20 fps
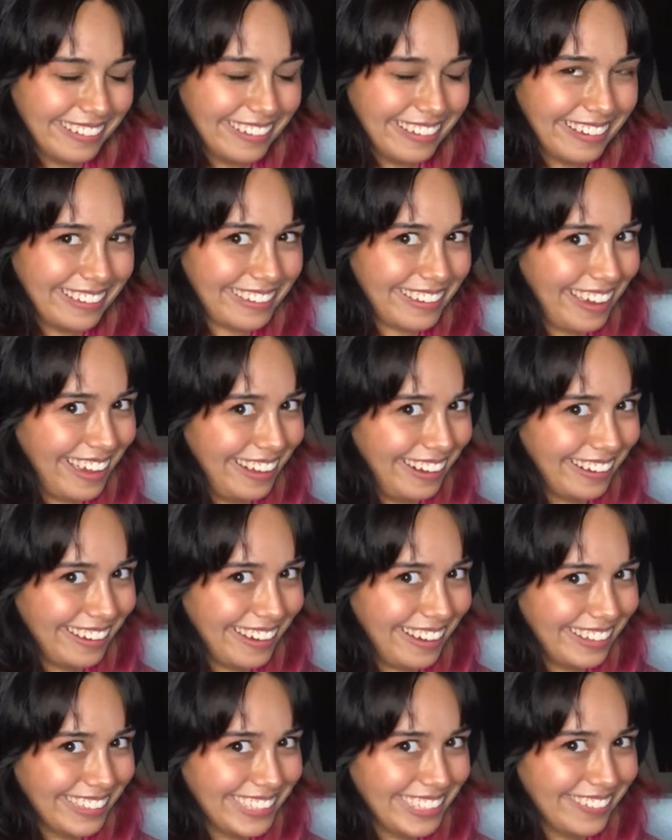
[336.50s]
it kind of
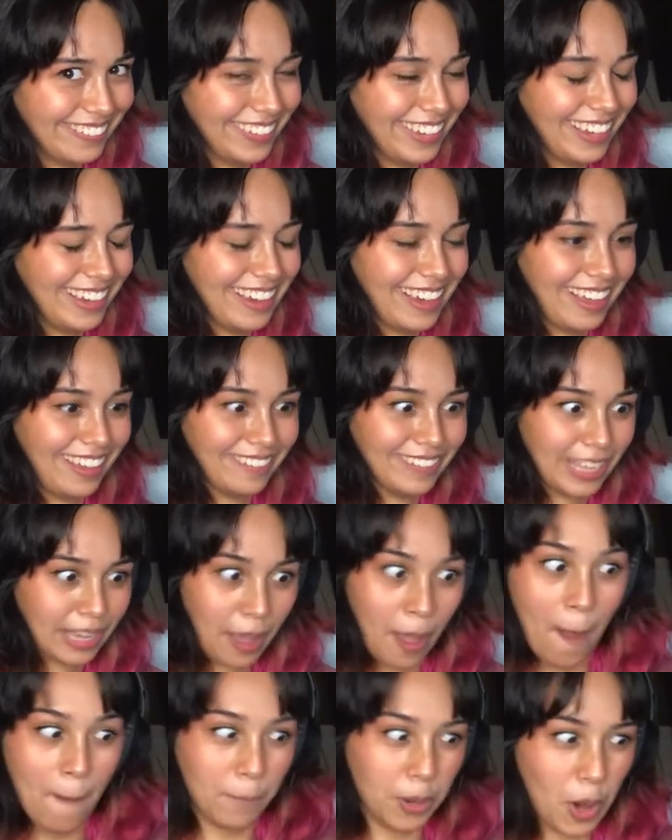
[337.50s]
got to me. I'm like,
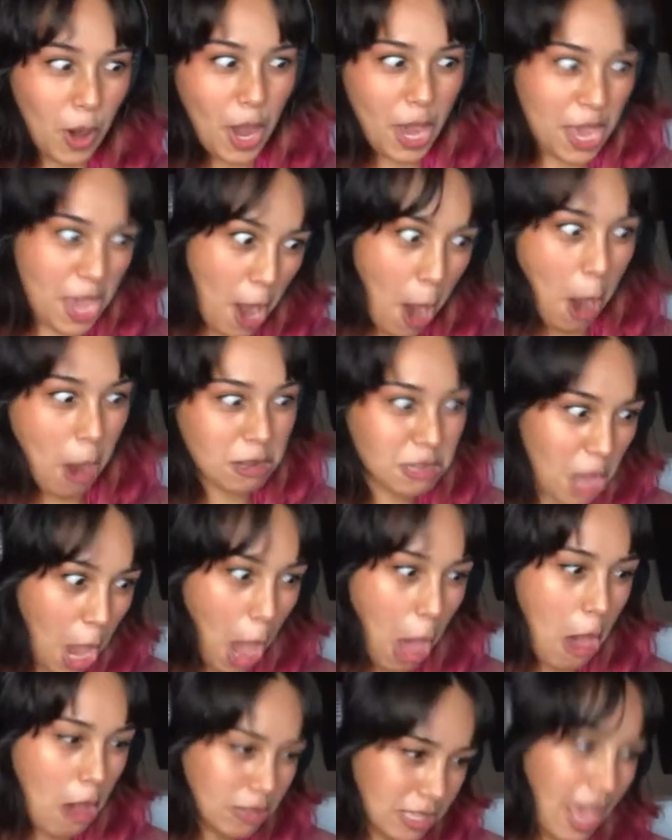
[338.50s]
point your
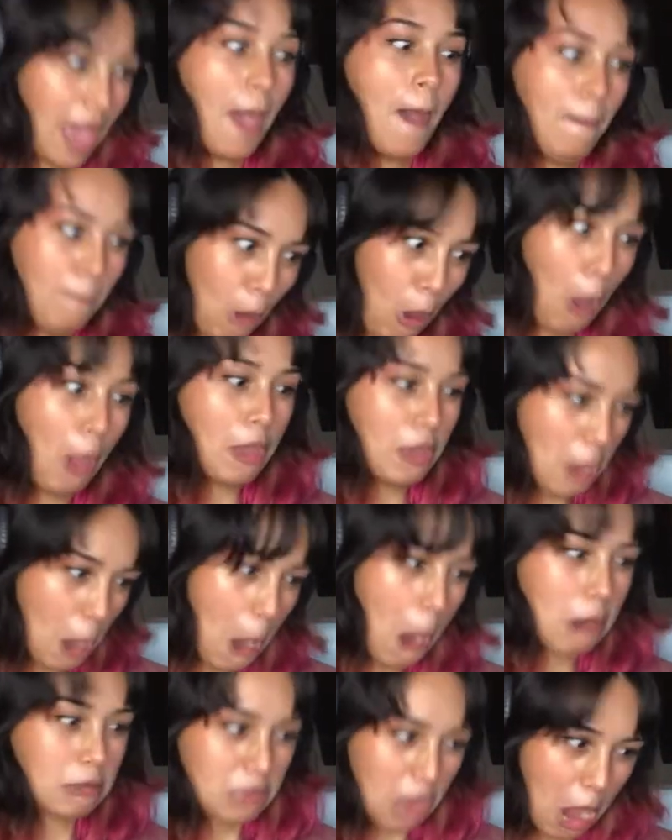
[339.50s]
toes, point
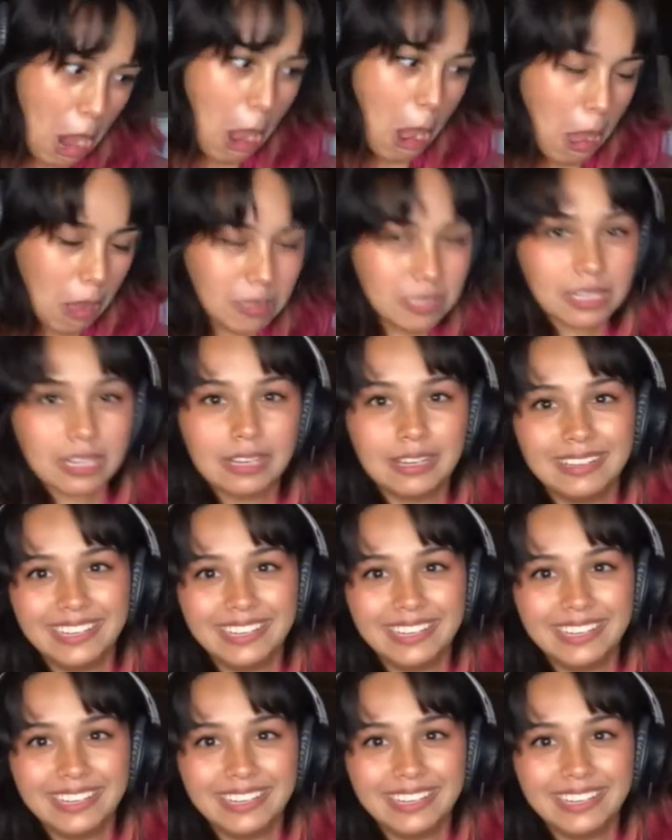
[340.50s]
your toes.